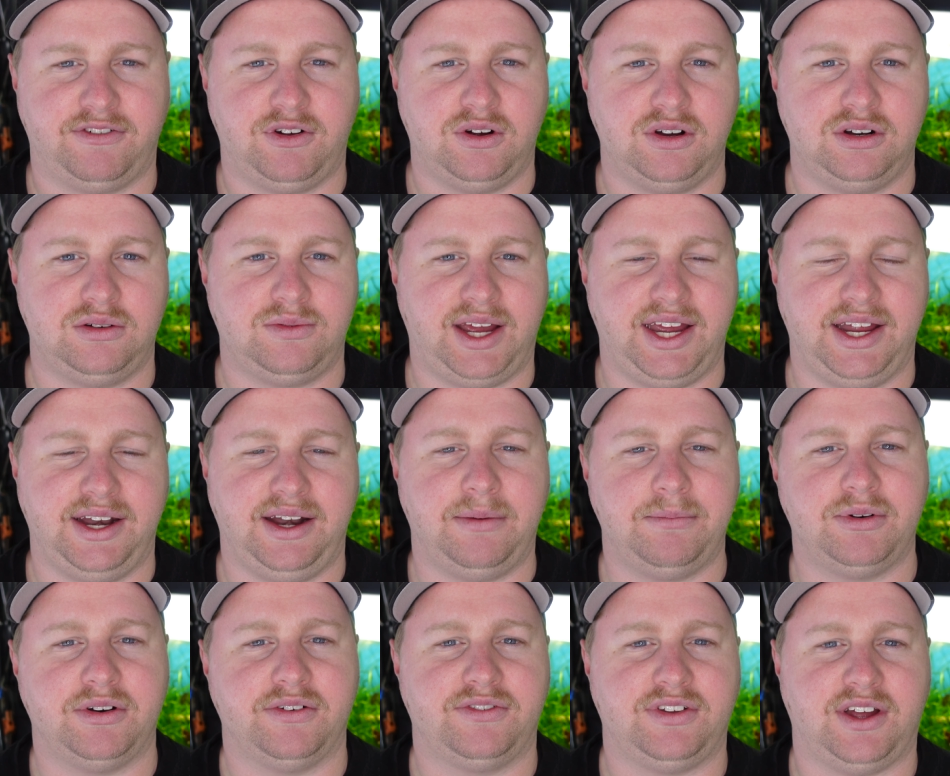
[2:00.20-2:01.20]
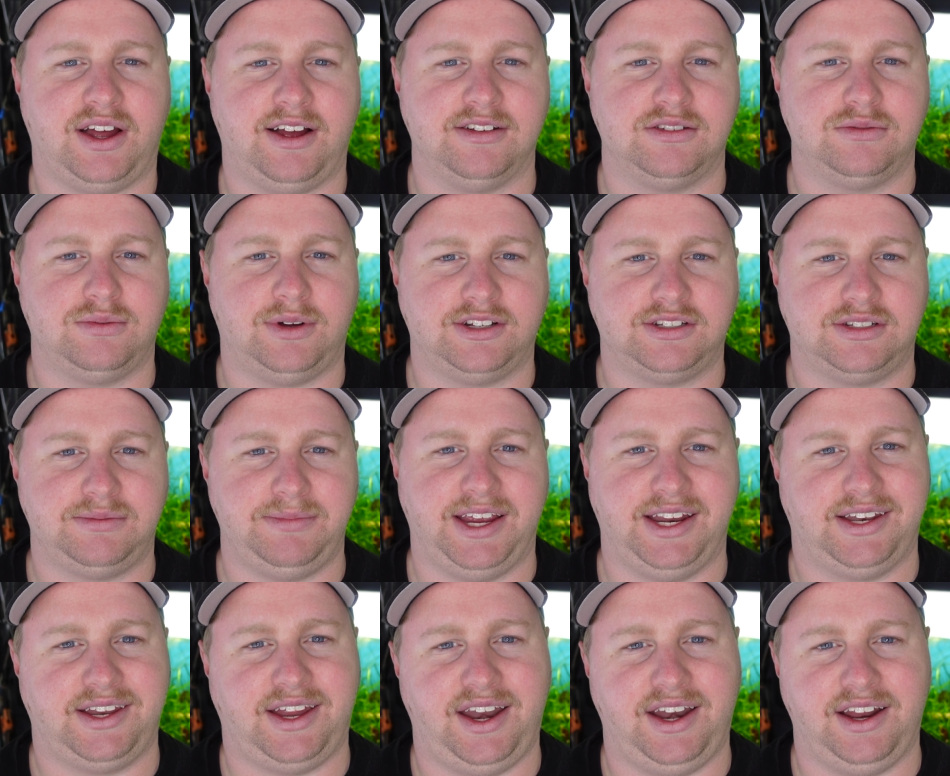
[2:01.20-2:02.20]
gone away a number of times whilst
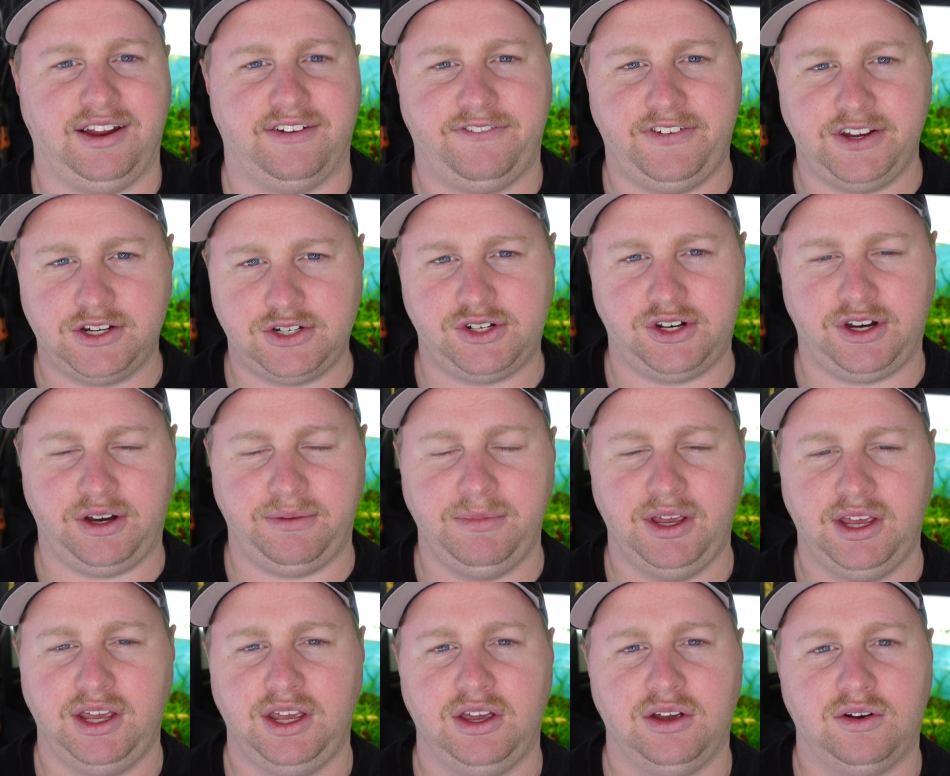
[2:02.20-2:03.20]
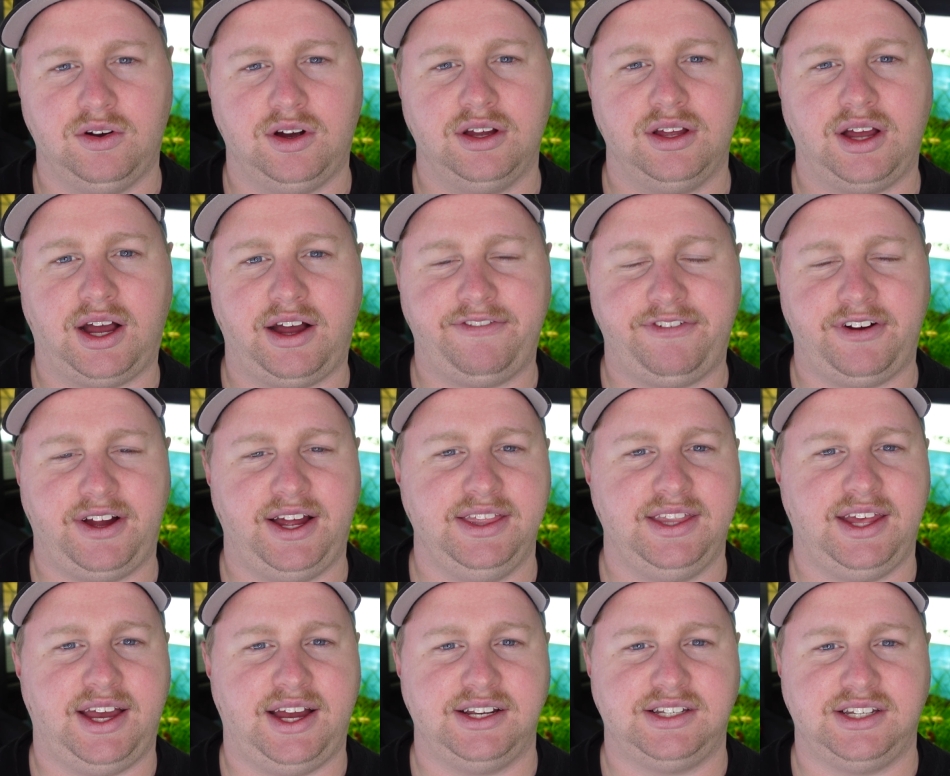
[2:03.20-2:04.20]
maintaining a fish room, I
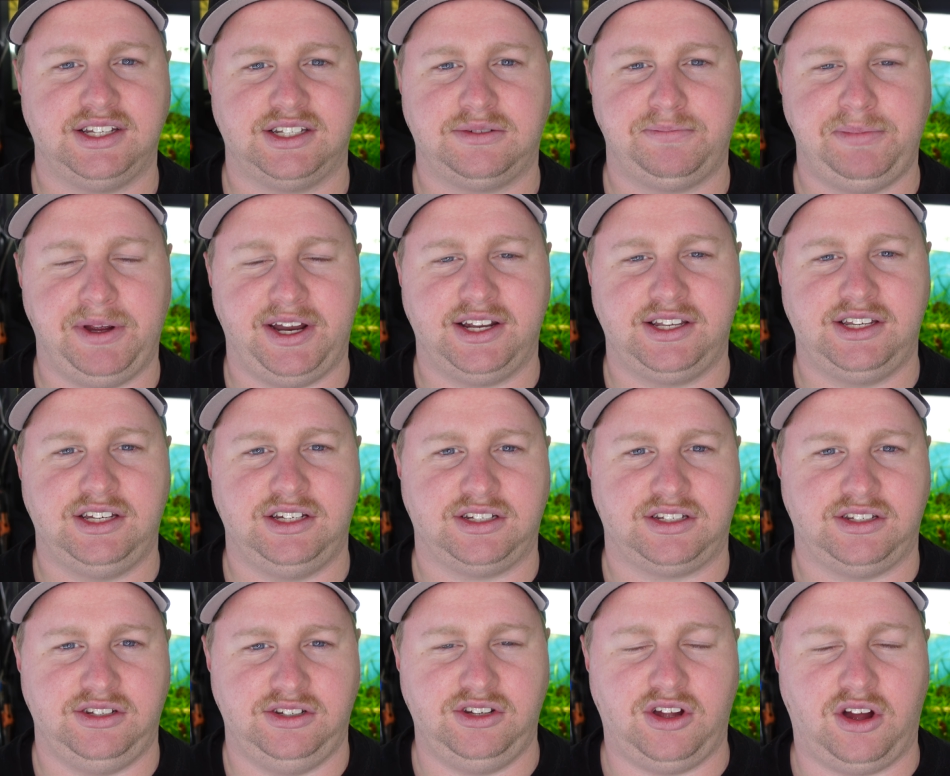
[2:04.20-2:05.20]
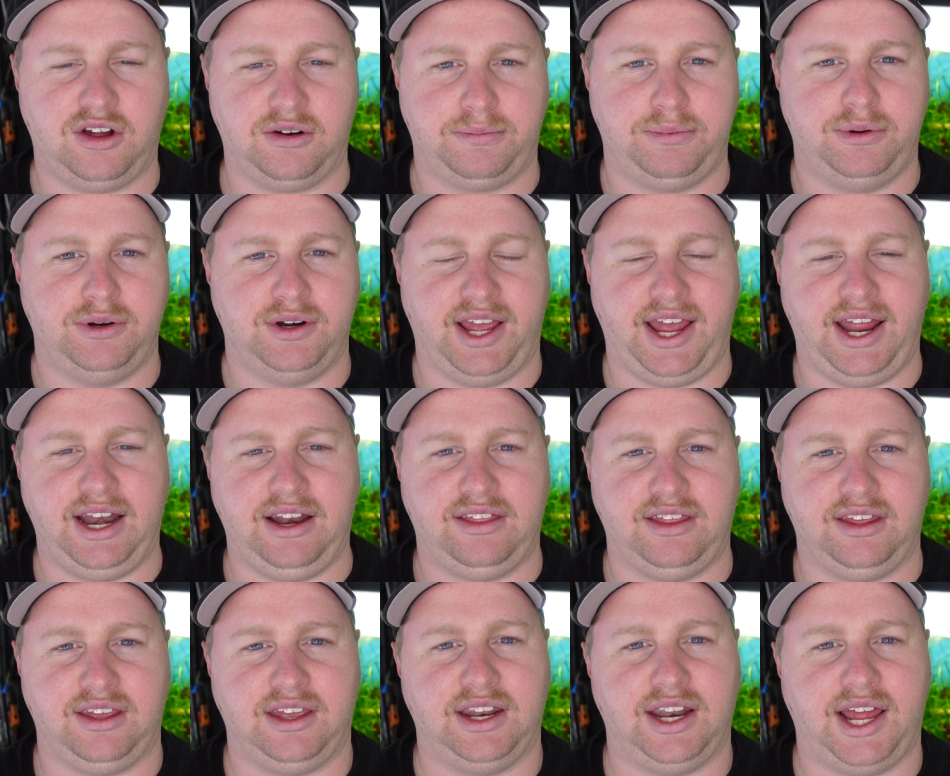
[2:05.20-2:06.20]
find that it's better to just not put
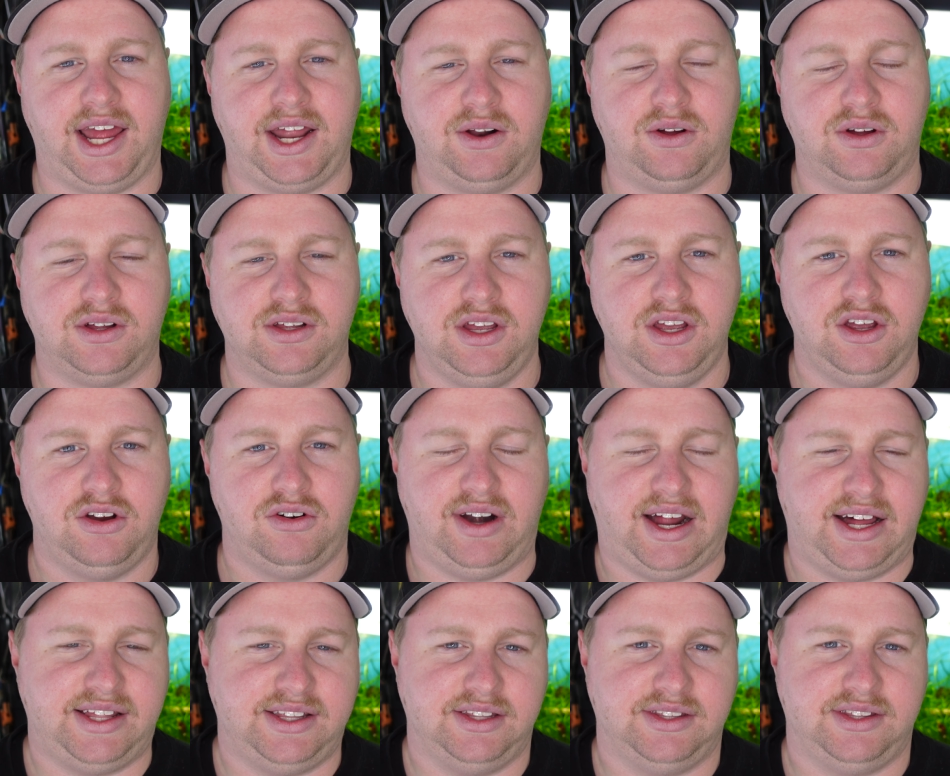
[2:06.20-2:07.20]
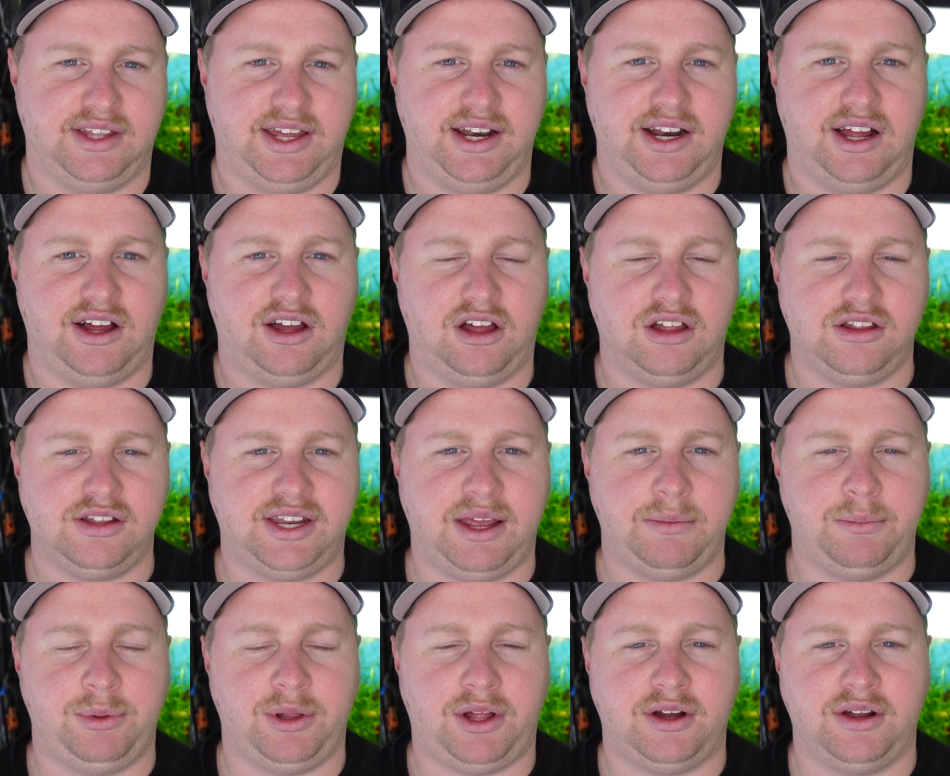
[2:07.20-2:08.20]
anything in at all rather than a
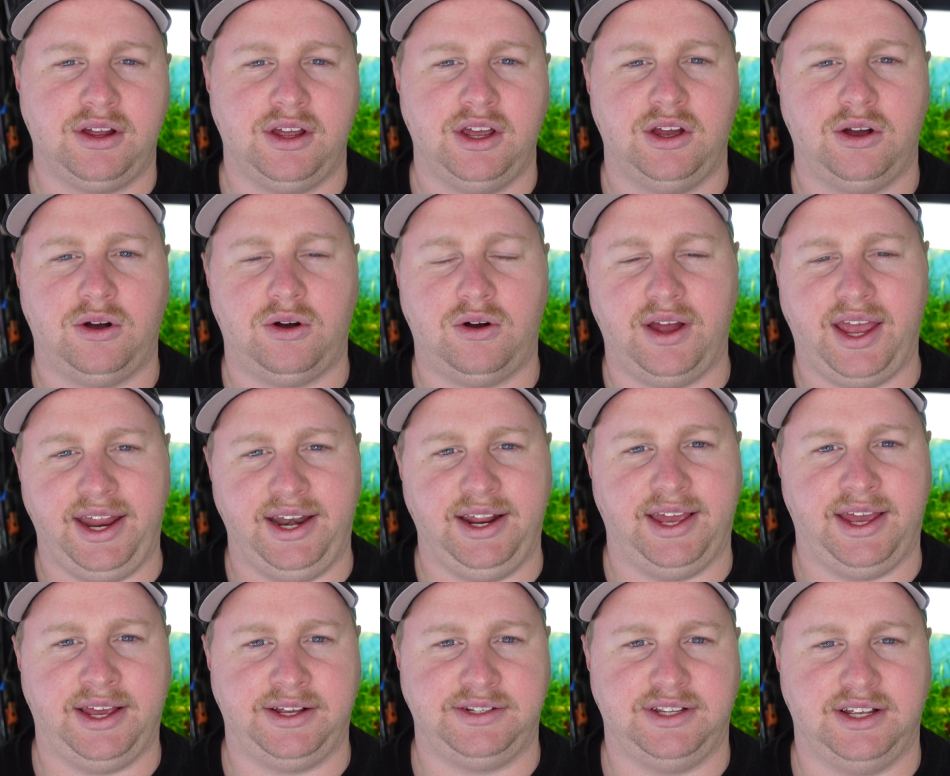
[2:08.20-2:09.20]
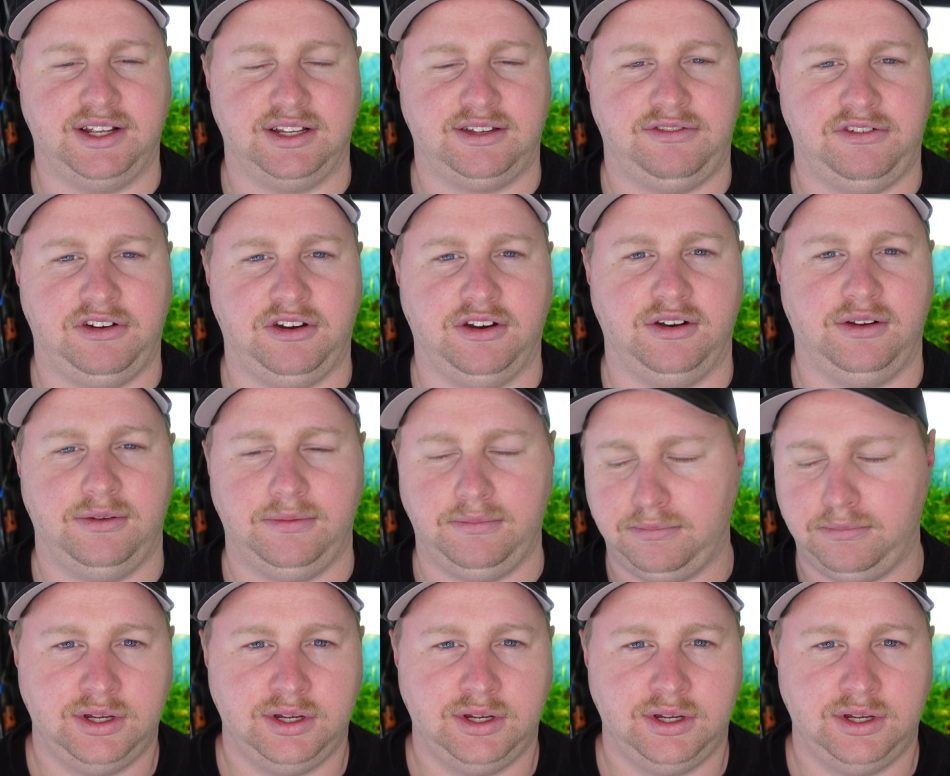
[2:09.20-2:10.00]
holiday block or any excess food.